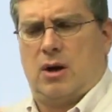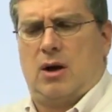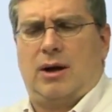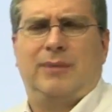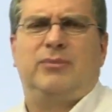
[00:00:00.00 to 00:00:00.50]

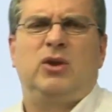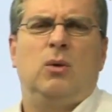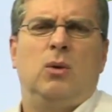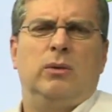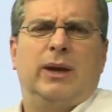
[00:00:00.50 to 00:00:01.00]
I'm
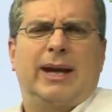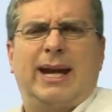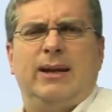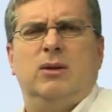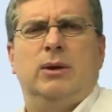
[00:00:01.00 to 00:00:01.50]
too old, I
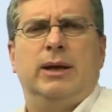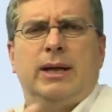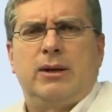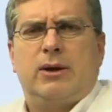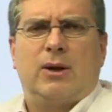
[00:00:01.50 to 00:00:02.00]
can't do it.
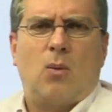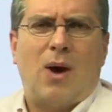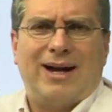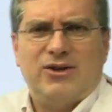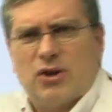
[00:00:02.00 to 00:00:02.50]
You can
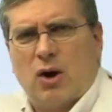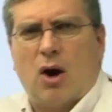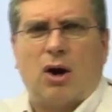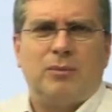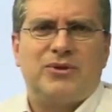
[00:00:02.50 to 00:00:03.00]
wind your
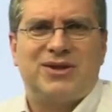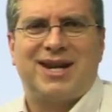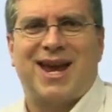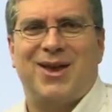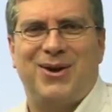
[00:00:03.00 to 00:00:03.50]
arms
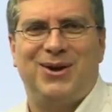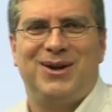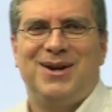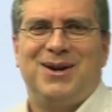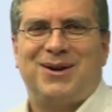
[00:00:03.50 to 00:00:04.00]
together,
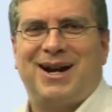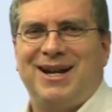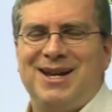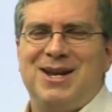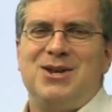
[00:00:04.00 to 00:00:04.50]

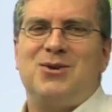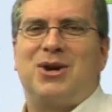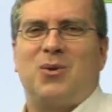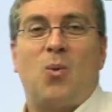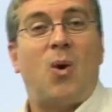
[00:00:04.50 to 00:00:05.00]
right? You
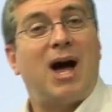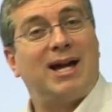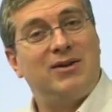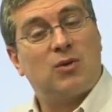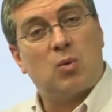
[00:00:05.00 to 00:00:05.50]
can
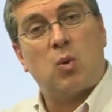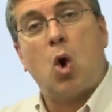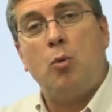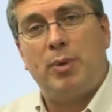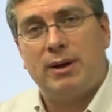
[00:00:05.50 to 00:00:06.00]
wind
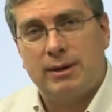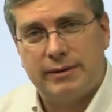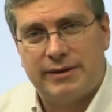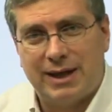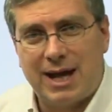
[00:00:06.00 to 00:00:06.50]
rope
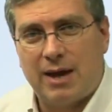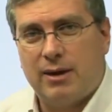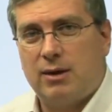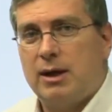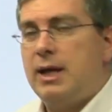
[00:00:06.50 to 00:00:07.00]

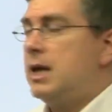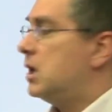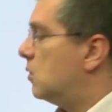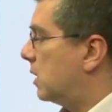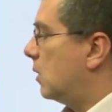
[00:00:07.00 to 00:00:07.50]
together.
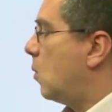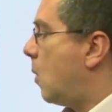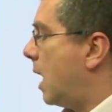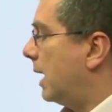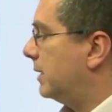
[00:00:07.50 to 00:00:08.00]
You can
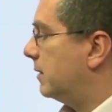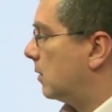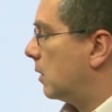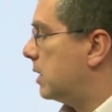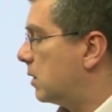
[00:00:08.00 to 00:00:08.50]
wind
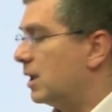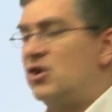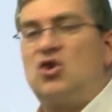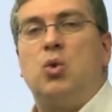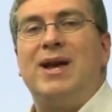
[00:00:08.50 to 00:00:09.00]
or you
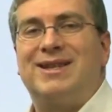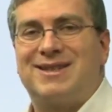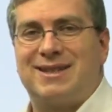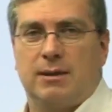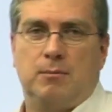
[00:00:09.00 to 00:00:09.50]
can
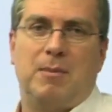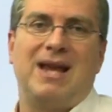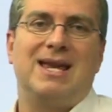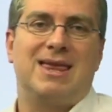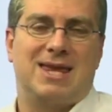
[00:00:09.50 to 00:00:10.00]
twist
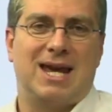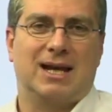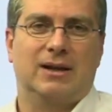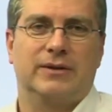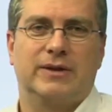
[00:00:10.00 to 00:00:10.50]
many
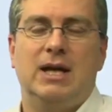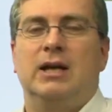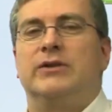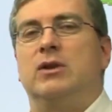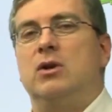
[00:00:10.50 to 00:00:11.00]
things.
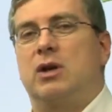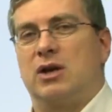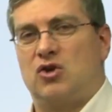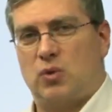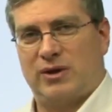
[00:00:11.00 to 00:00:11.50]
So you
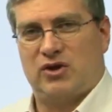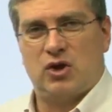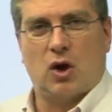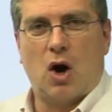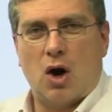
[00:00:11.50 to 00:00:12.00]
can twist
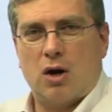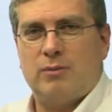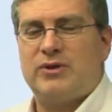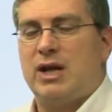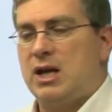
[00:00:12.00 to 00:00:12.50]
your
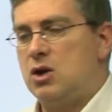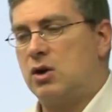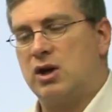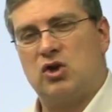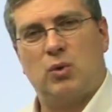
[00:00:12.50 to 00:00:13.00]
arms, you
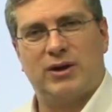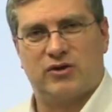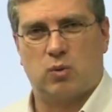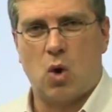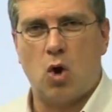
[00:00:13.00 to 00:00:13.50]
can
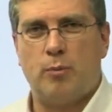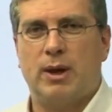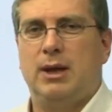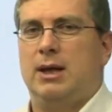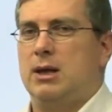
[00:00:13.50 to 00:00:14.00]
twist rope,
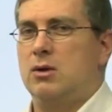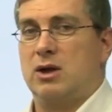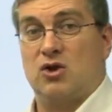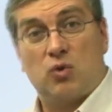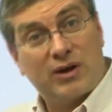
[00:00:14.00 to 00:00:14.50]
you
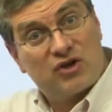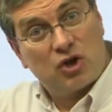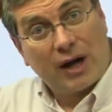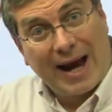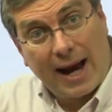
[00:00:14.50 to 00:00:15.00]
can
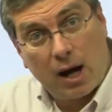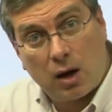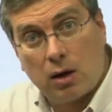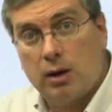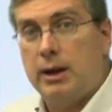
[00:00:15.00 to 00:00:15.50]
twist your
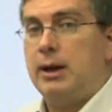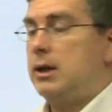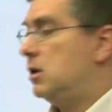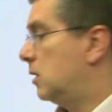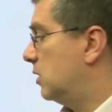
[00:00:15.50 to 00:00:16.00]
hair,
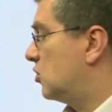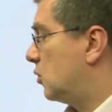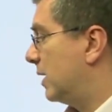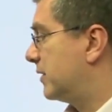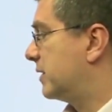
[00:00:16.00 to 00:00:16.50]
you can
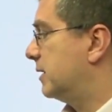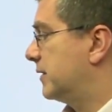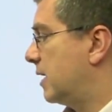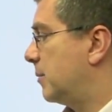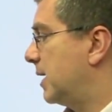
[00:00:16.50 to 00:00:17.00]
twist
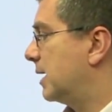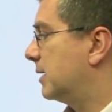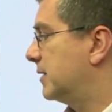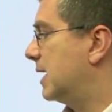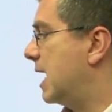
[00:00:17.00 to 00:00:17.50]

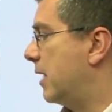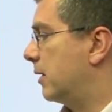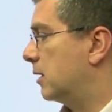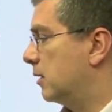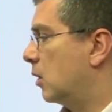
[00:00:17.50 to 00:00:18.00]
something
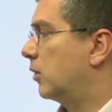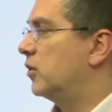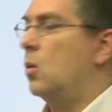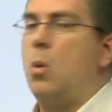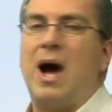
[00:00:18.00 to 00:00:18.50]
together or
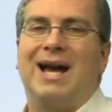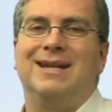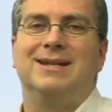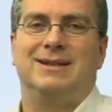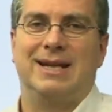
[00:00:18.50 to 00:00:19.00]
to
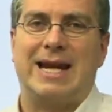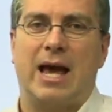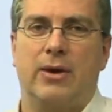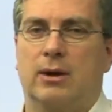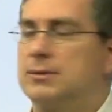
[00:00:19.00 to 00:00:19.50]
wind
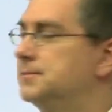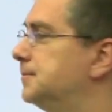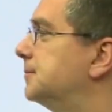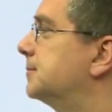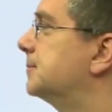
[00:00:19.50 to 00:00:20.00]
together.
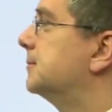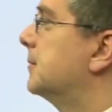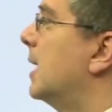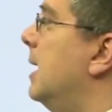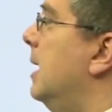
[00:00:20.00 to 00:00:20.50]

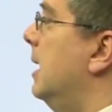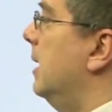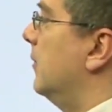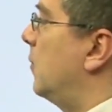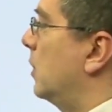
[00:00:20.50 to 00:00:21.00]

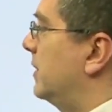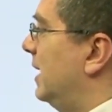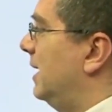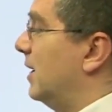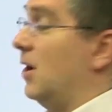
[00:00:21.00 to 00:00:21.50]

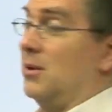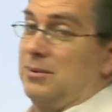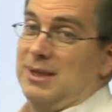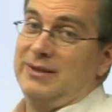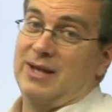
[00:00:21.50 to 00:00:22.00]
14,
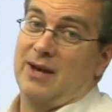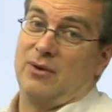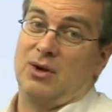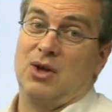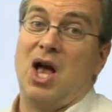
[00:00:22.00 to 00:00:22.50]
oh, he's
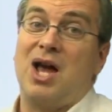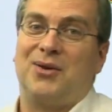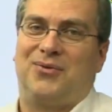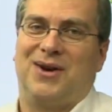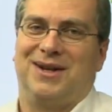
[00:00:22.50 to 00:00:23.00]
having a lot
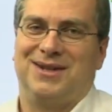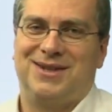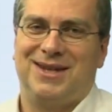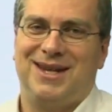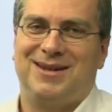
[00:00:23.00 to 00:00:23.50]
of fun,
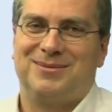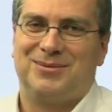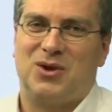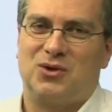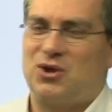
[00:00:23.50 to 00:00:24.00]
isn't he?
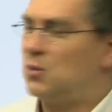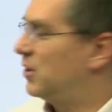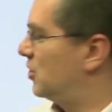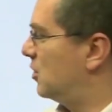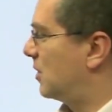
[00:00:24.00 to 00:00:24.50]
Don't you
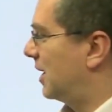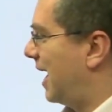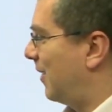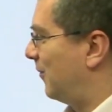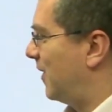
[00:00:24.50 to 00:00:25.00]
wish you could
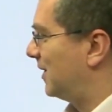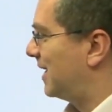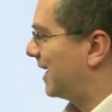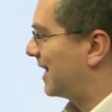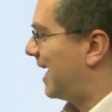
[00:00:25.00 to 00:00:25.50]
have fun
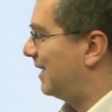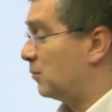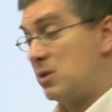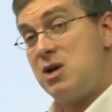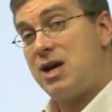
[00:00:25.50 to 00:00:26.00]
like that?
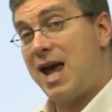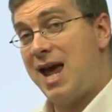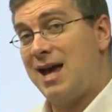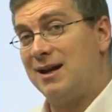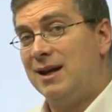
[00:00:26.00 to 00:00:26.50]
Well, you
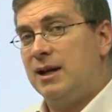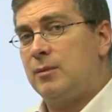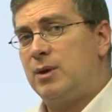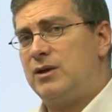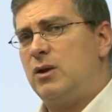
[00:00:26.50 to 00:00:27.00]
can,
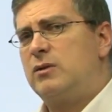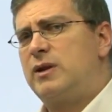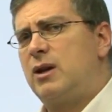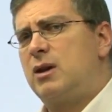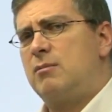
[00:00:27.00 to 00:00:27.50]
but don't
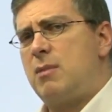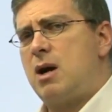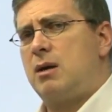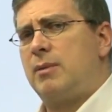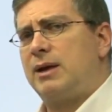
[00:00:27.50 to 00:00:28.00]
tell your
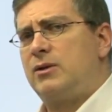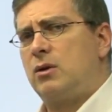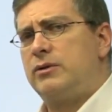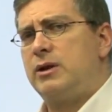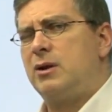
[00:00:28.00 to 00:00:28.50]
mom I
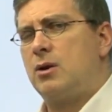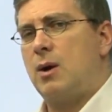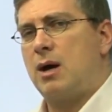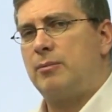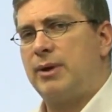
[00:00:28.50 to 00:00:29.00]
told you to
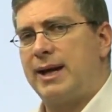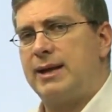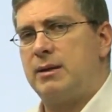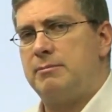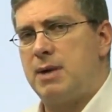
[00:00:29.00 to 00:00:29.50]
go out and play
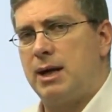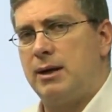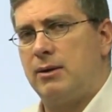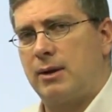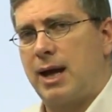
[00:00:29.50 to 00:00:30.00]
in the
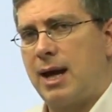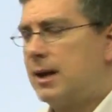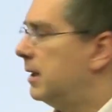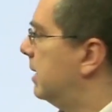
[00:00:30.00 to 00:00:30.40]
mud, okay?